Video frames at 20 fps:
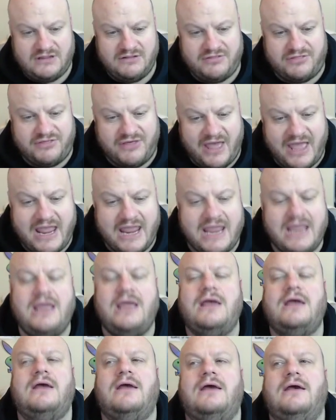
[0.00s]

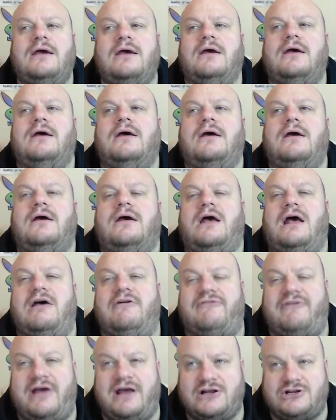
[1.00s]
They
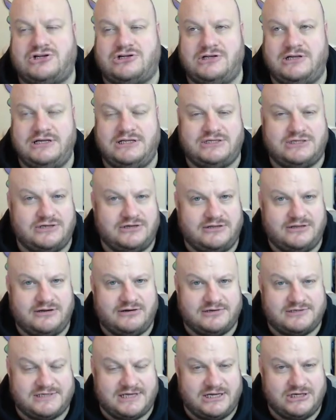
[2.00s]
have actually turned
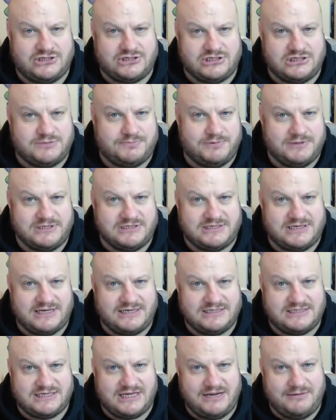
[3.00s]
their attention to Blizzard
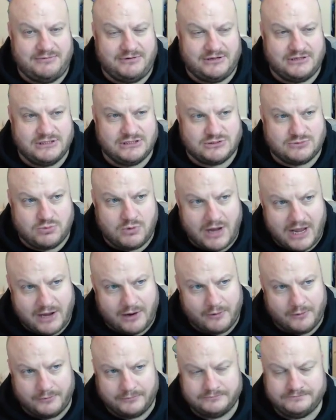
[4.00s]
Entertainment as
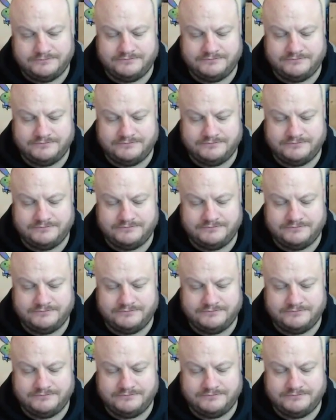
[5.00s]
well.